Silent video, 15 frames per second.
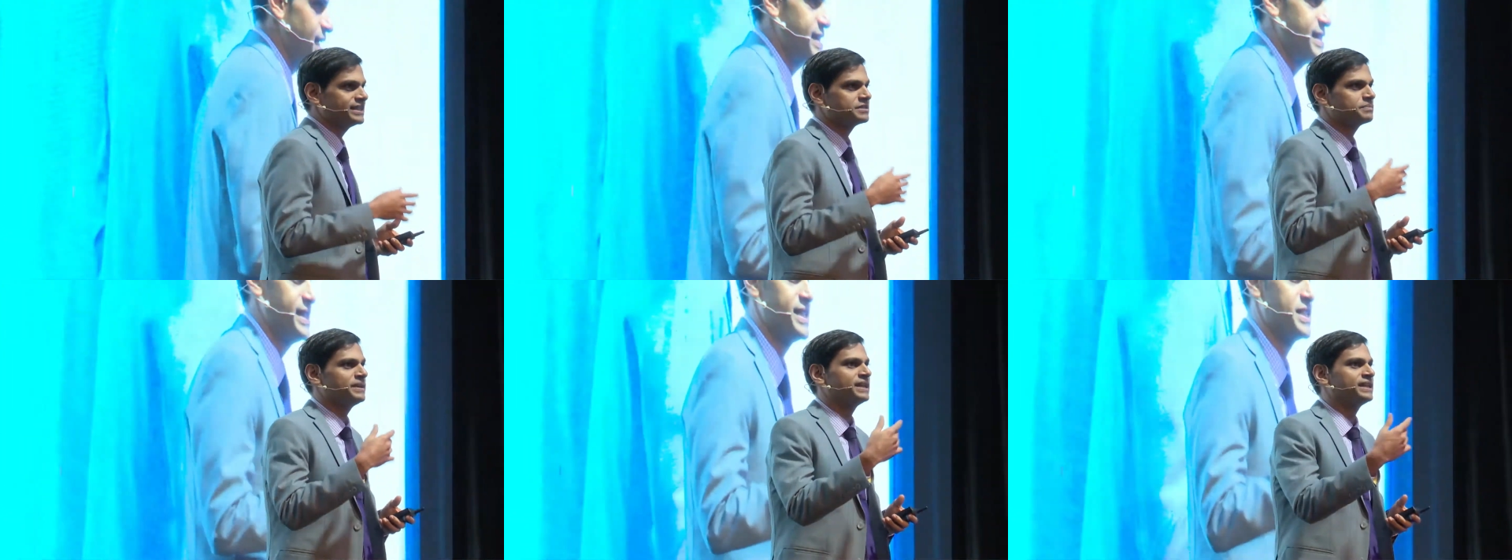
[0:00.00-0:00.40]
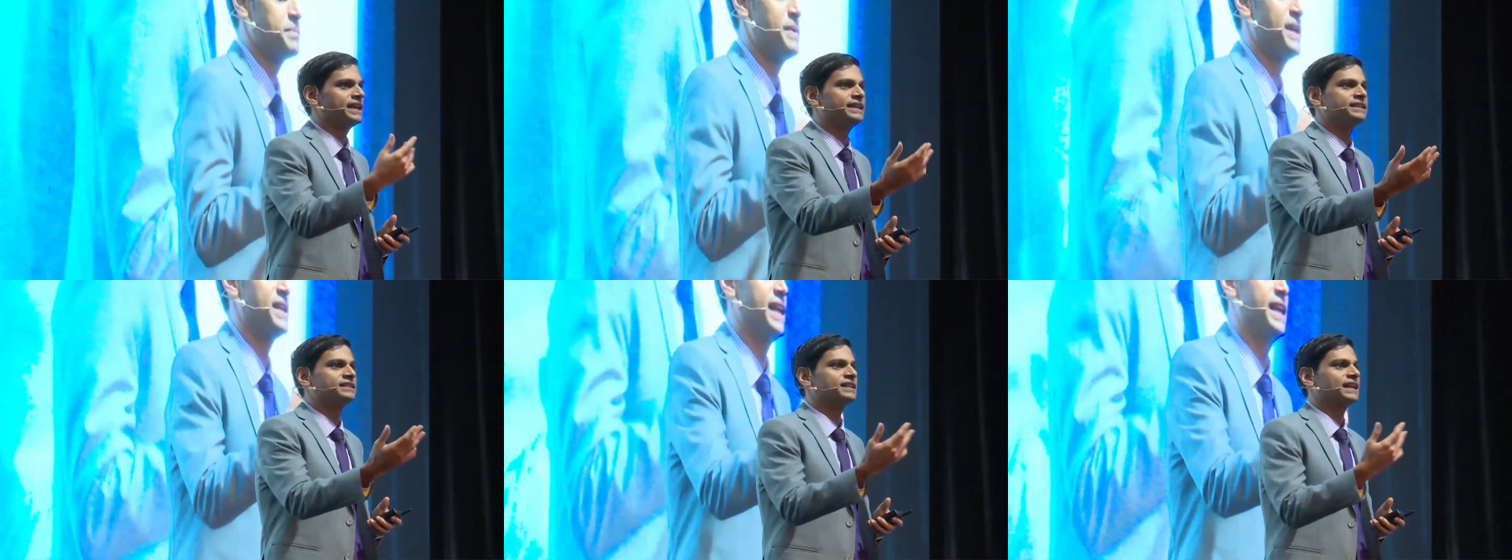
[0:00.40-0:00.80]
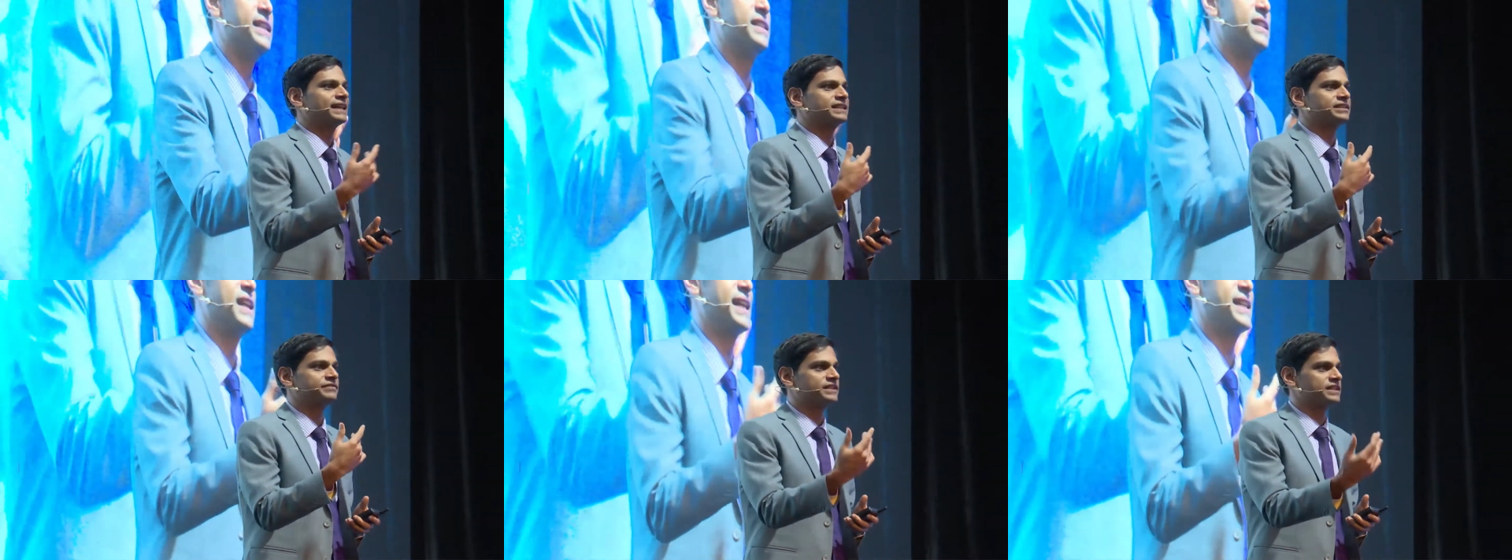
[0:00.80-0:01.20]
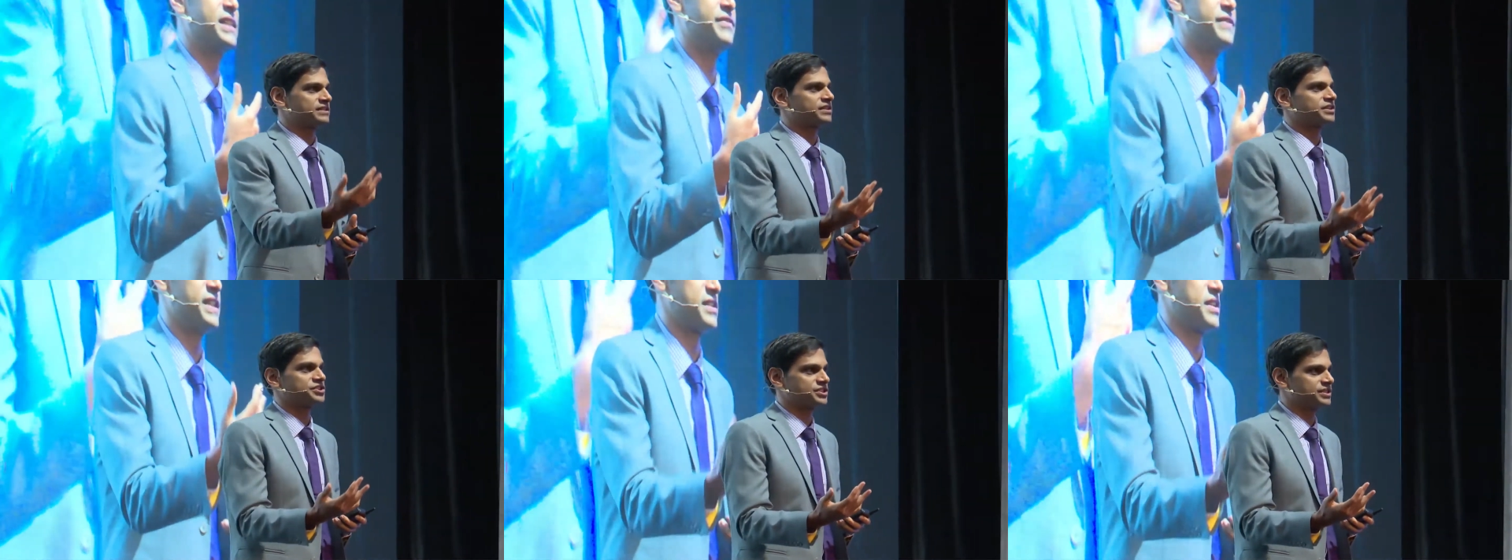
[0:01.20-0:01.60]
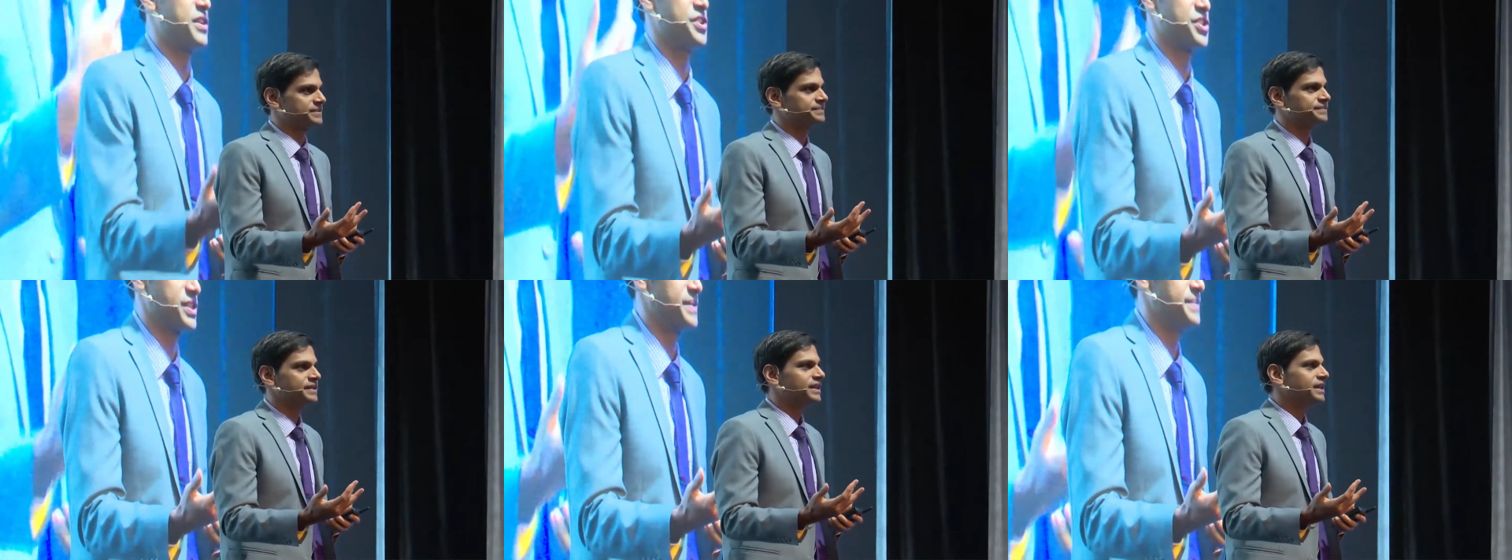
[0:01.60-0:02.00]
this be an interactive discussion.
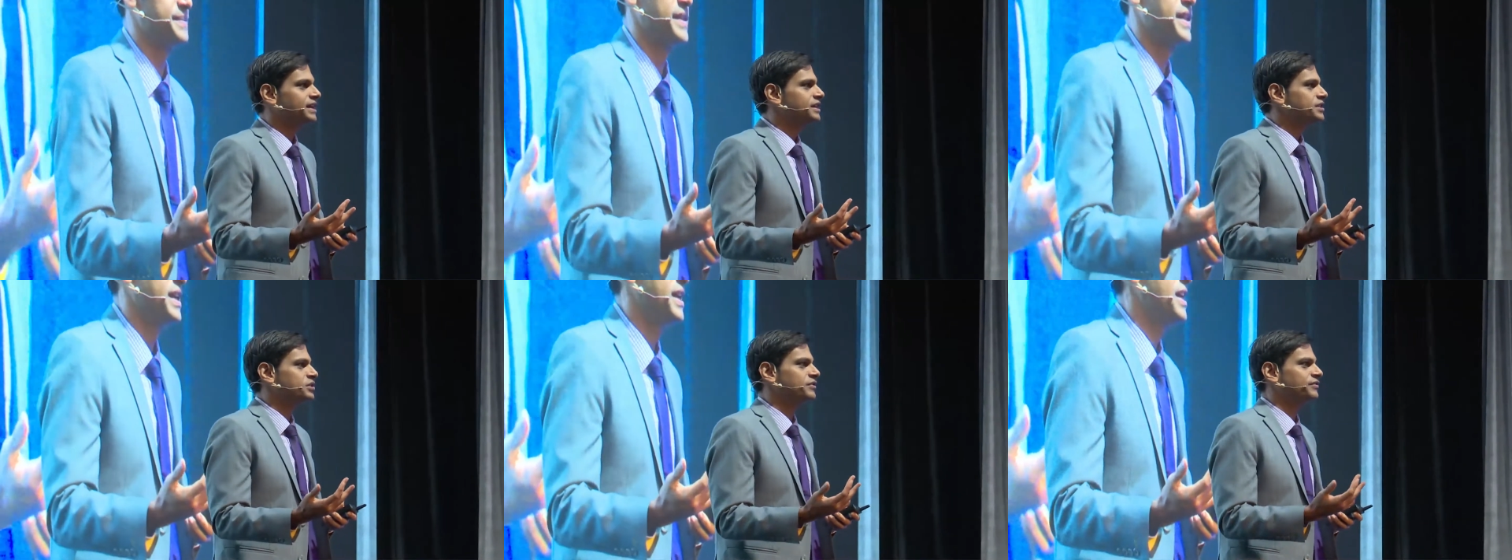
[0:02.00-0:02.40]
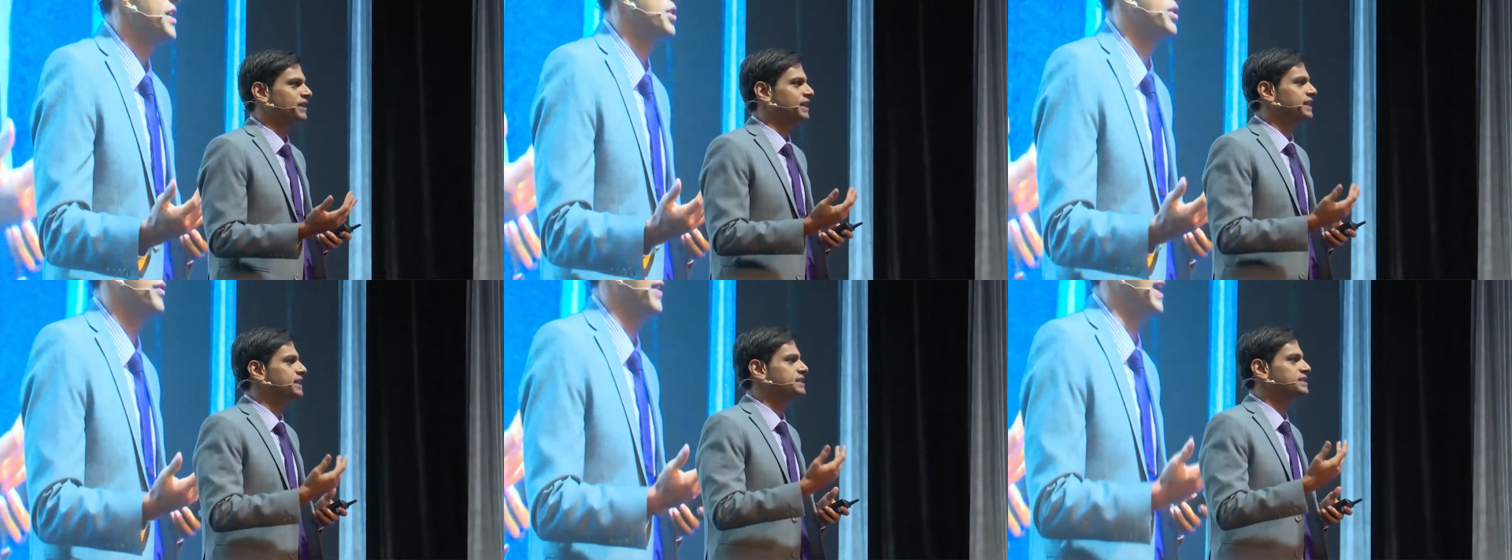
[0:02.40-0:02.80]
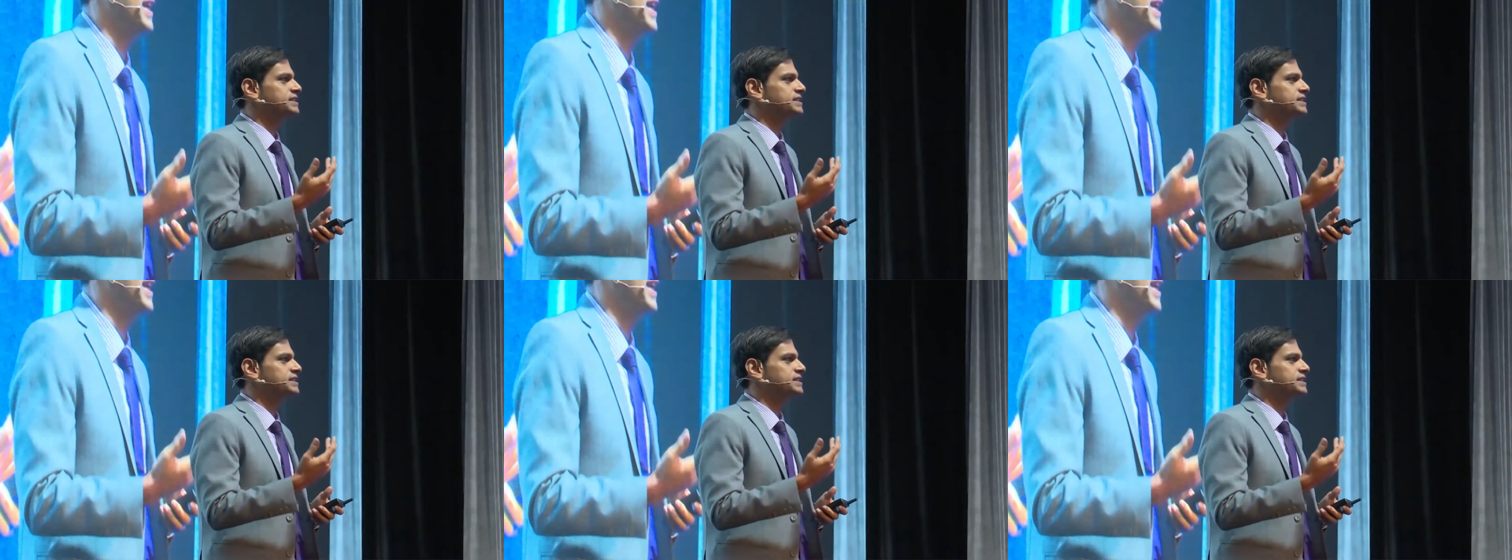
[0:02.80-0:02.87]
So if any